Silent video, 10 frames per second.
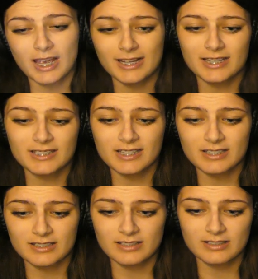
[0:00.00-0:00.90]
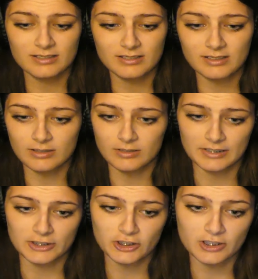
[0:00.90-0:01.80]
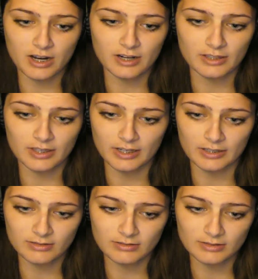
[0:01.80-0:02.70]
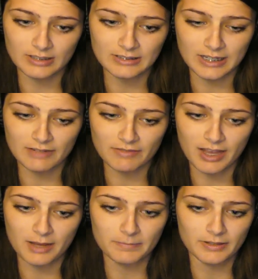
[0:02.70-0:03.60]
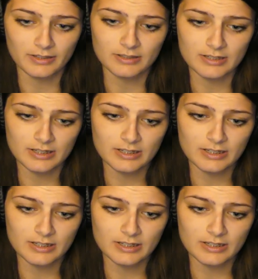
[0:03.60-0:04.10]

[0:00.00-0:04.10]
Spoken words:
I guess he's still in shock that that's kind of happened.